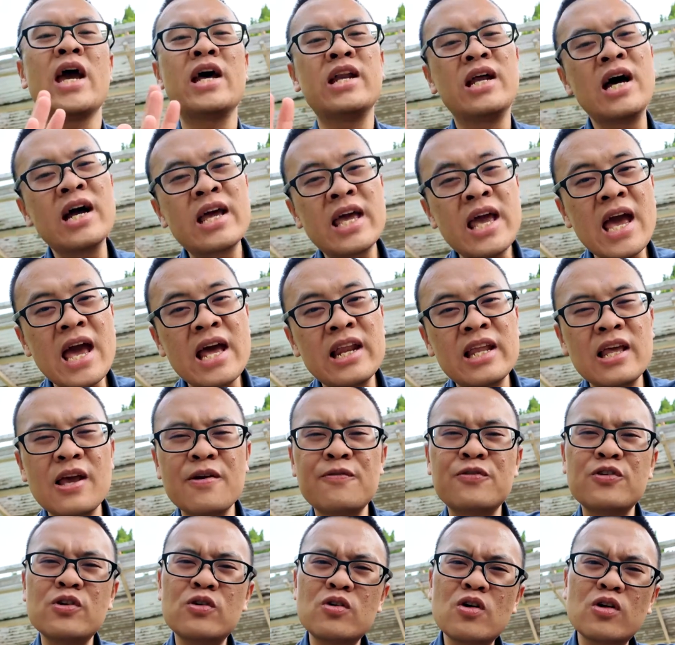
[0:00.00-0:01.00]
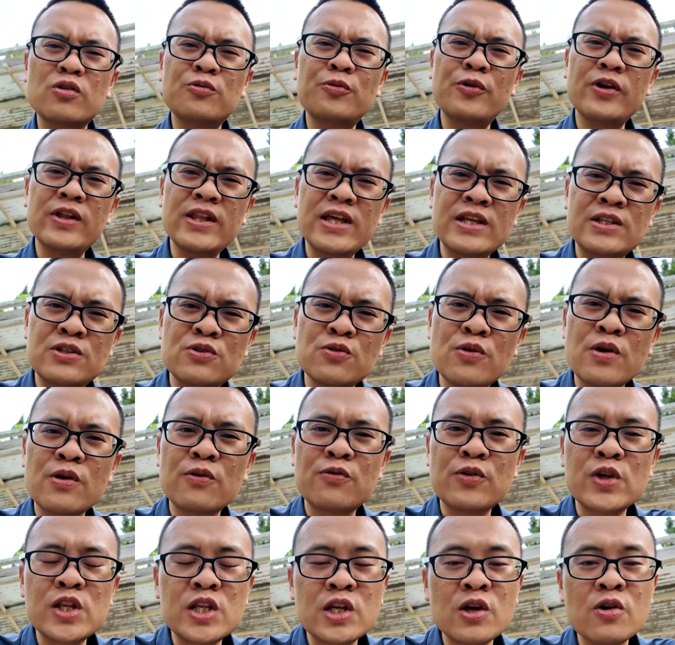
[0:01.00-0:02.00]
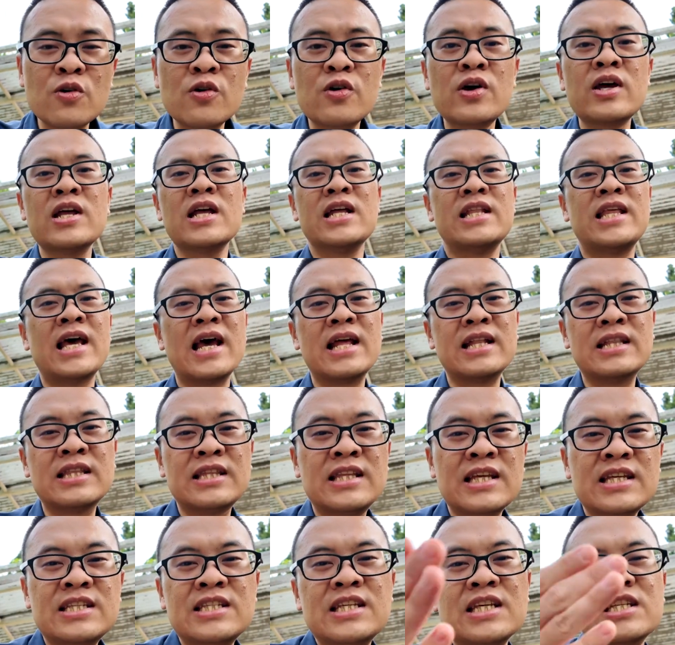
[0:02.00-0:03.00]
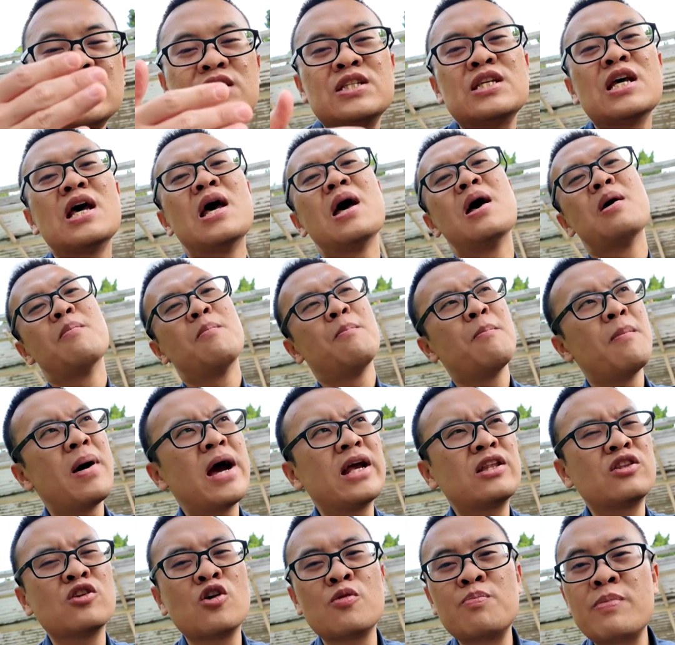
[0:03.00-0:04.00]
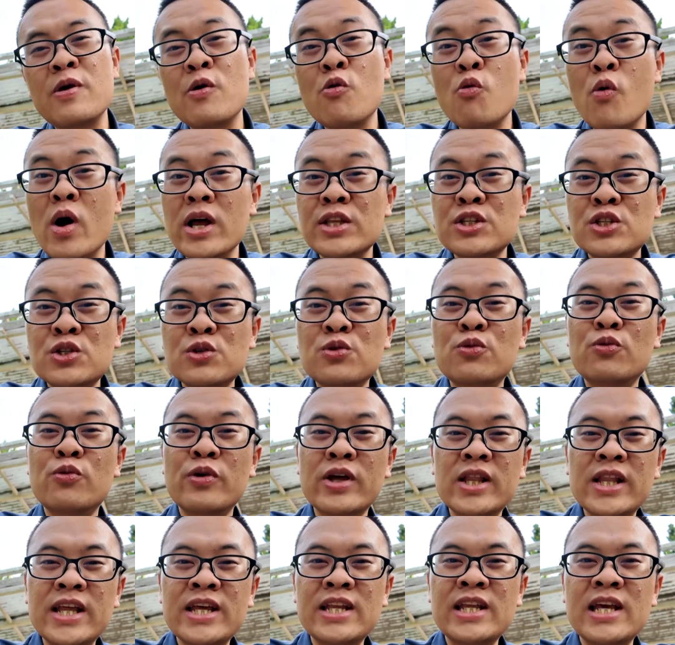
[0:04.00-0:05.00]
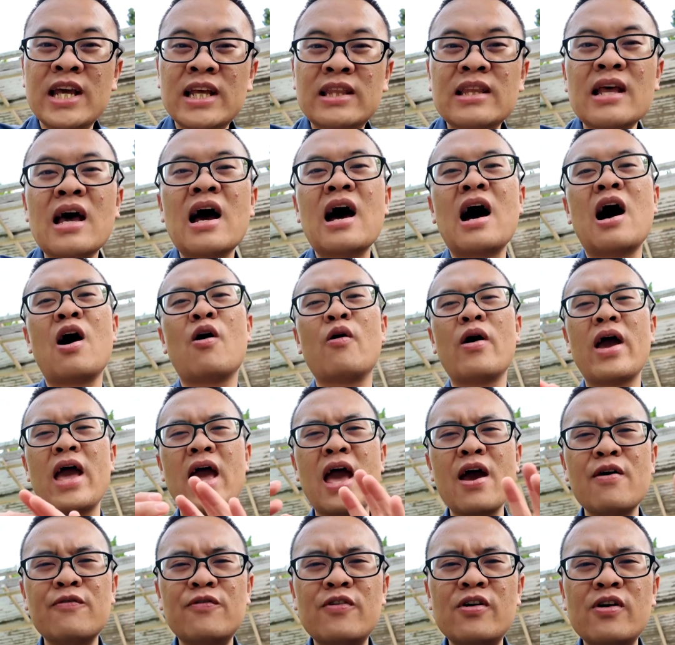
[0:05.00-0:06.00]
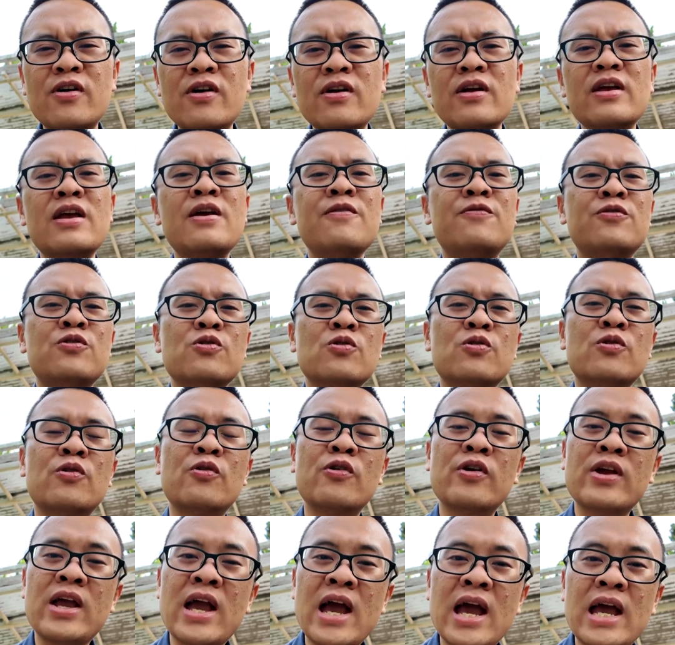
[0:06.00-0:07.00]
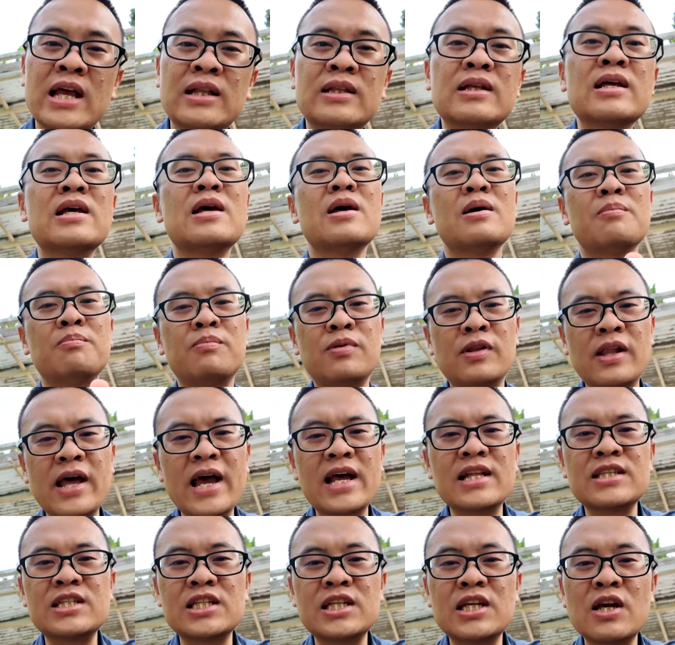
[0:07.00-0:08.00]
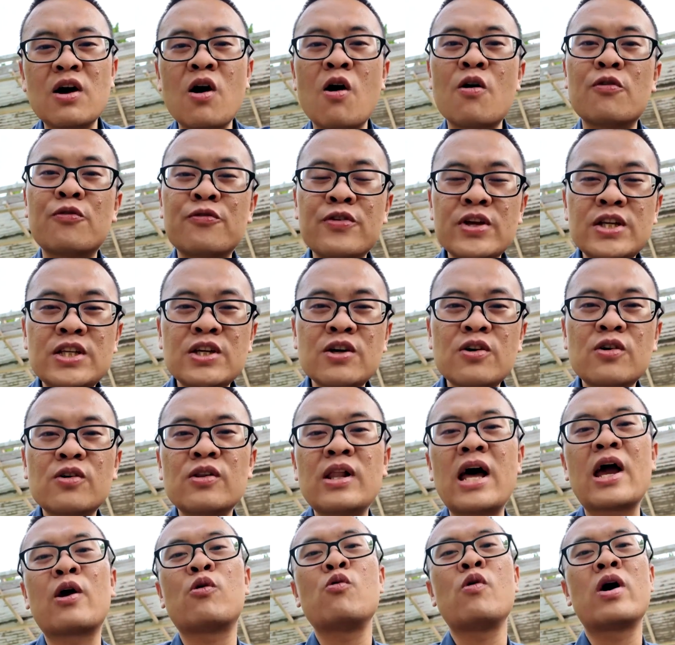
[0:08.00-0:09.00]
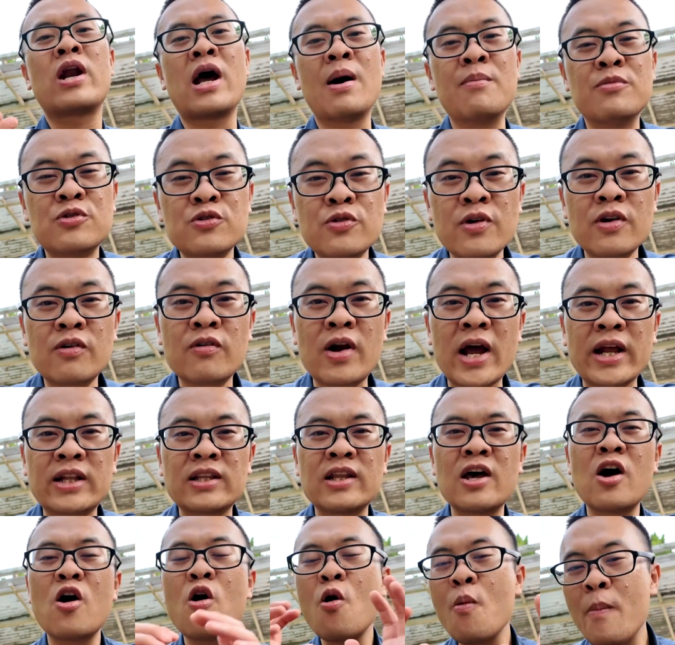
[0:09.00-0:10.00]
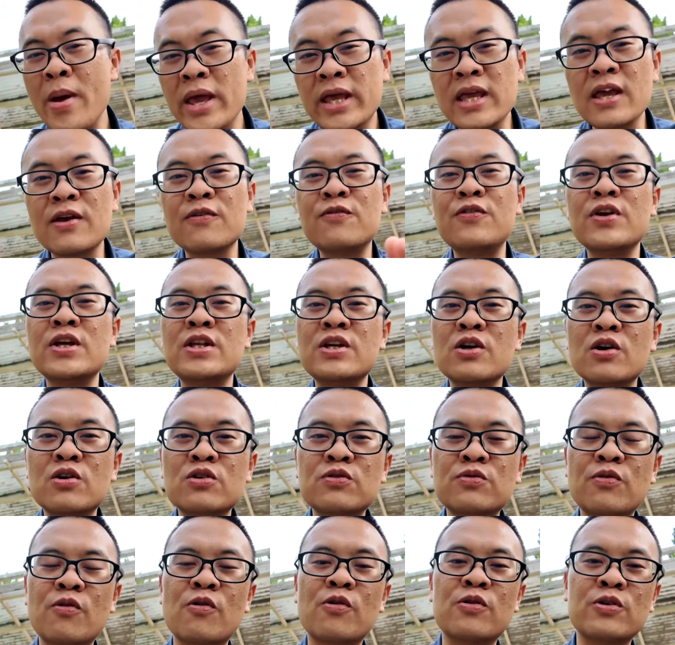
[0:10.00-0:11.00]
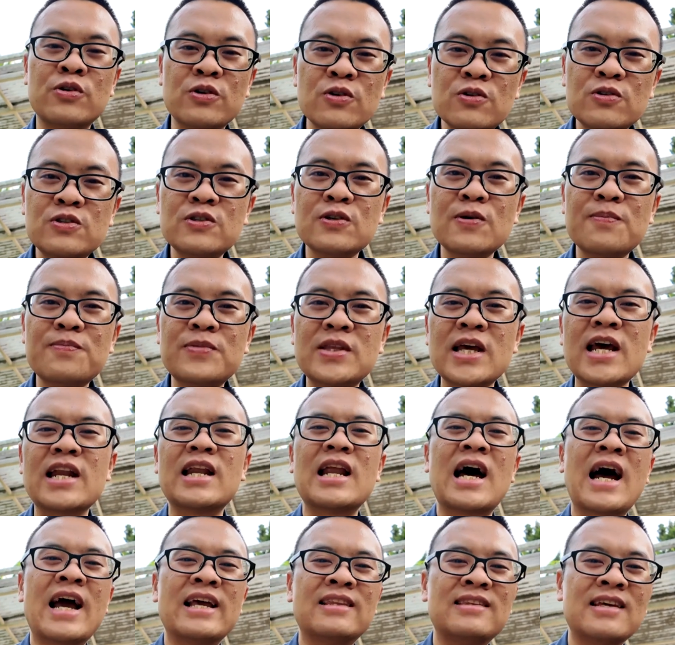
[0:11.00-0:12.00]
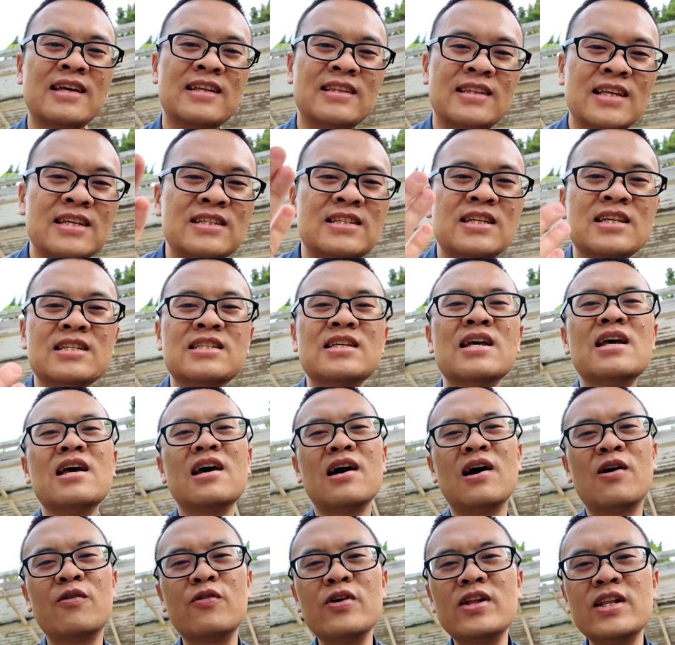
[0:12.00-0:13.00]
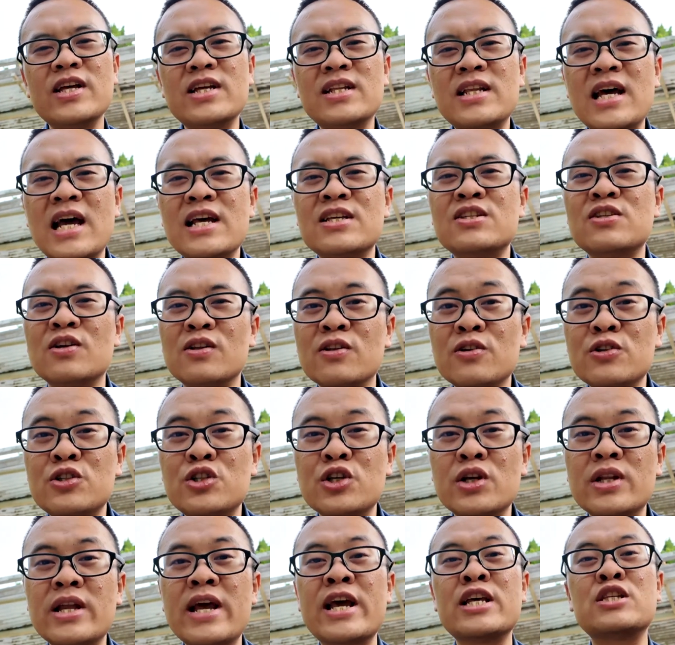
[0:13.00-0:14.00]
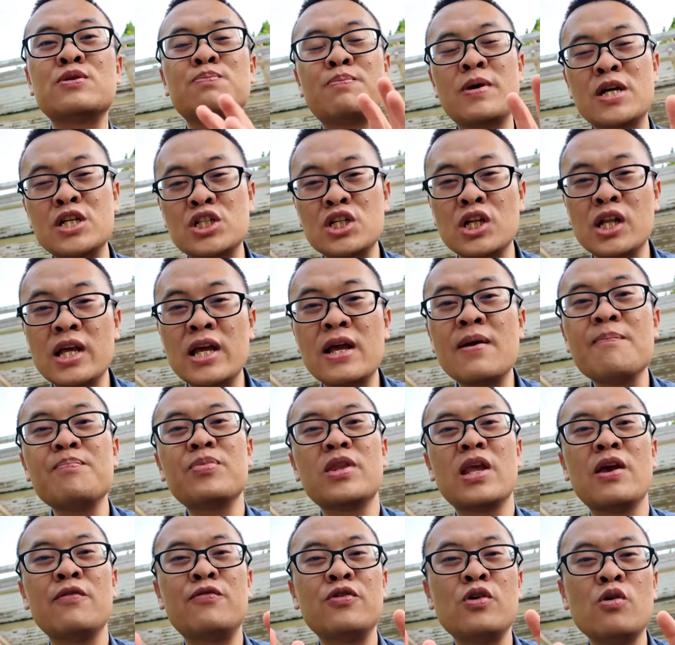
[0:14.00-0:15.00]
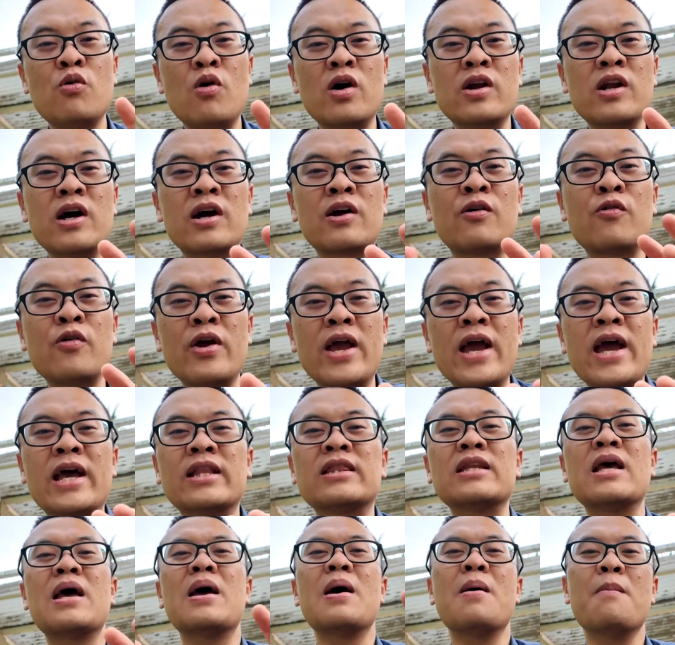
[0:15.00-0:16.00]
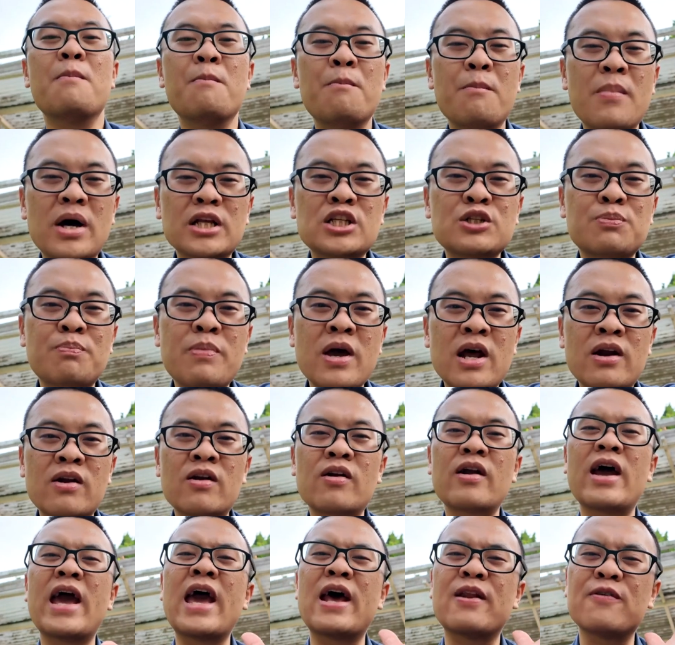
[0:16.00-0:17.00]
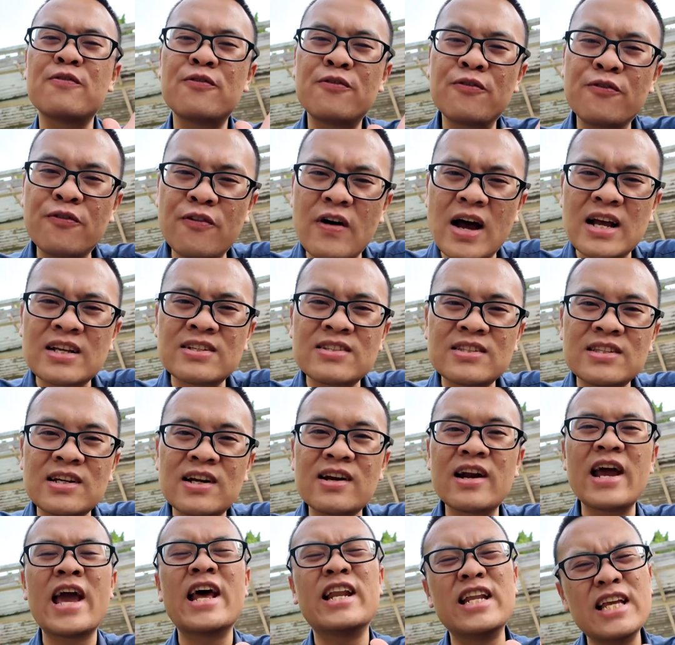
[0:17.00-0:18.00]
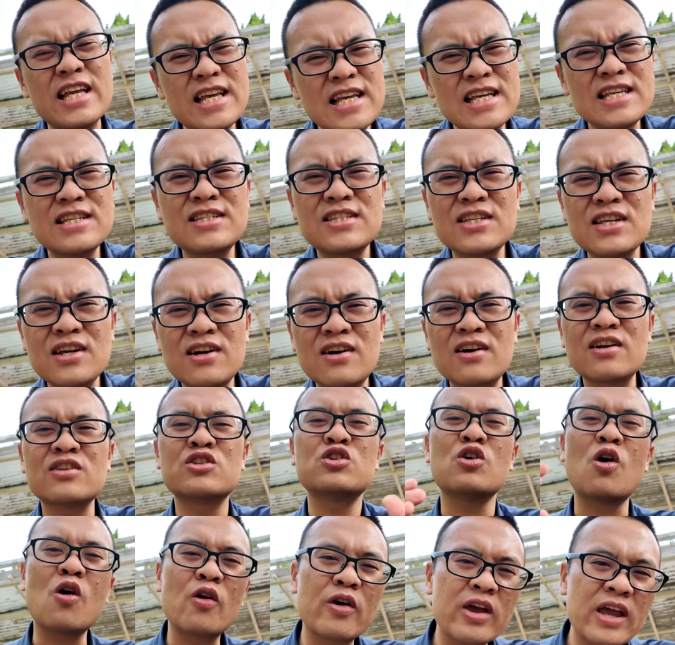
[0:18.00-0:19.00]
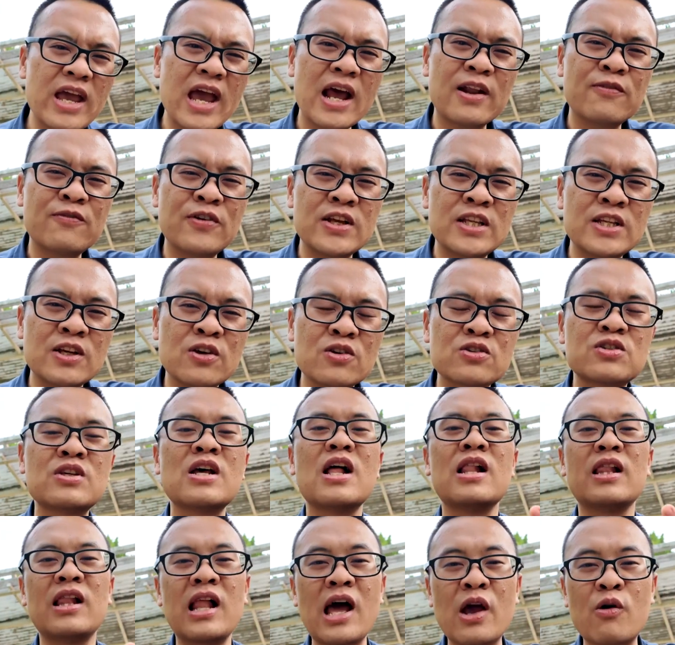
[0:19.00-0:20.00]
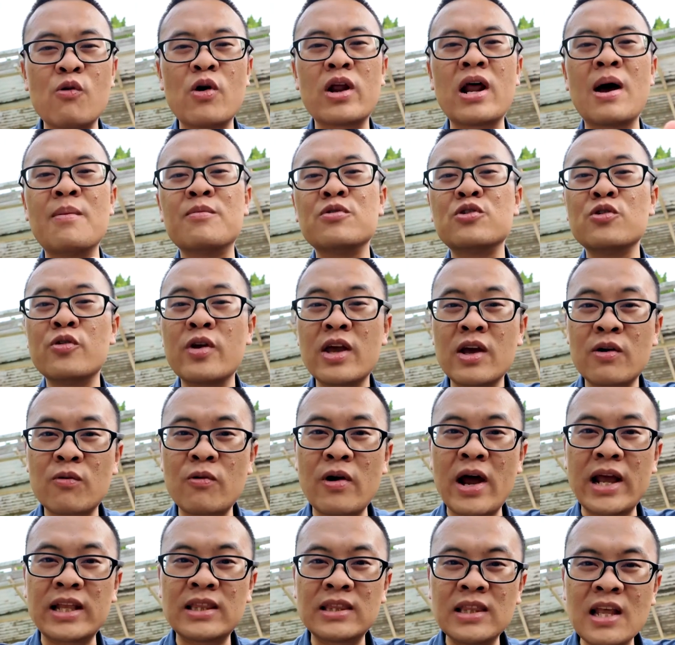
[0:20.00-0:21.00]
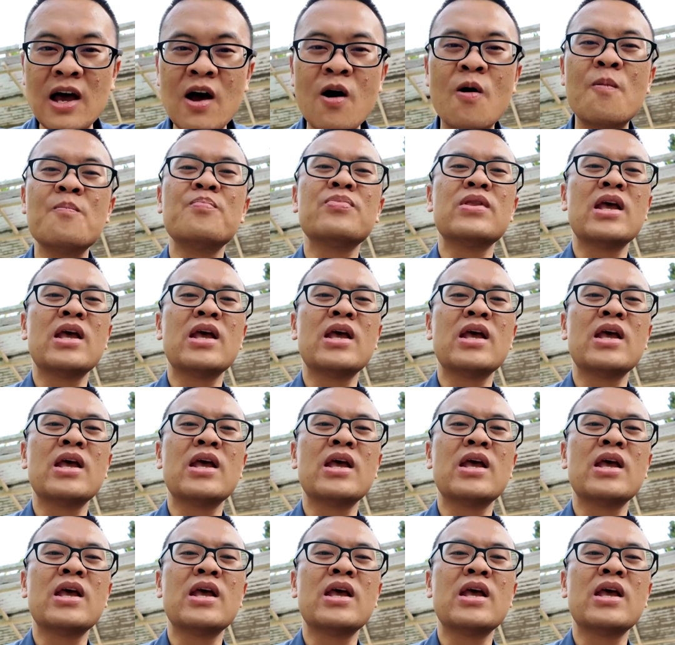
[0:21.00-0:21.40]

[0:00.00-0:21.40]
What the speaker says: and again, if you're not really doing video, then this might not be what you really need. However, if you create plenty of video like what I'm doing right now, making videos for YouTube, then I think this is a really nice solution, especially if you want to create much better and faster and easier talking head videos like what I'm doing right now.